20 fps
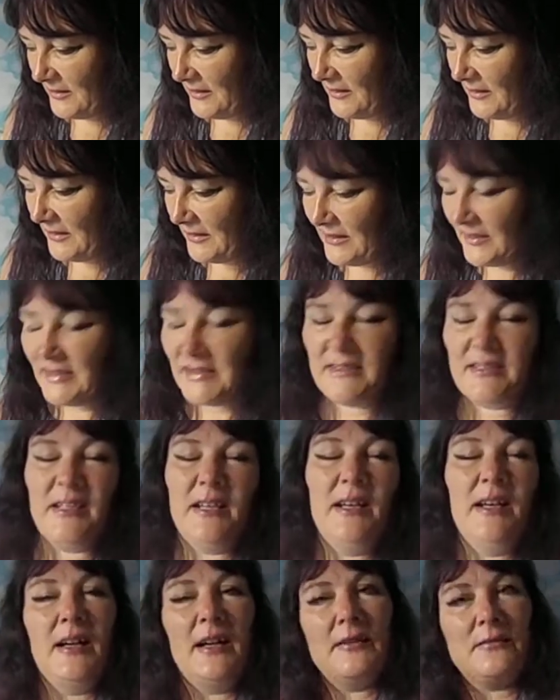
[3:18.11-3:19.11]
like I
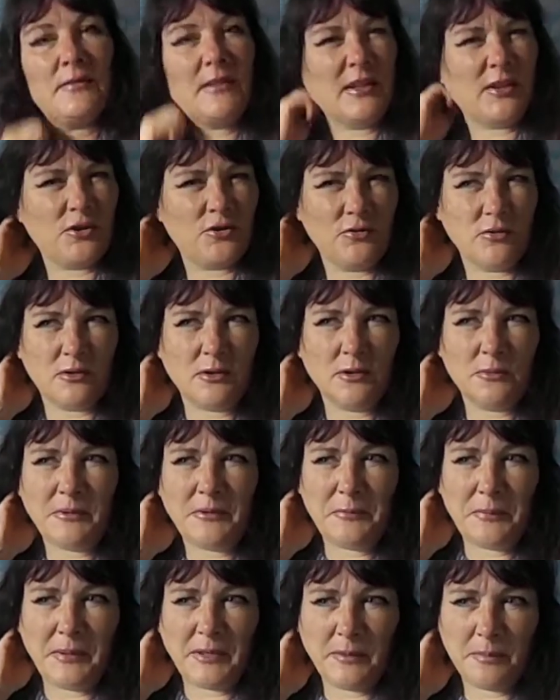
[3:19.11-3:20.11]
say, I struggle
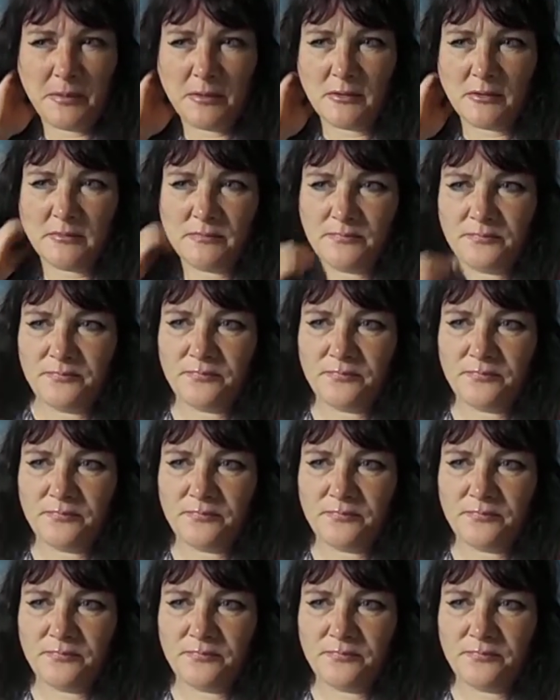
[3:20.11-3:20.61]
with people.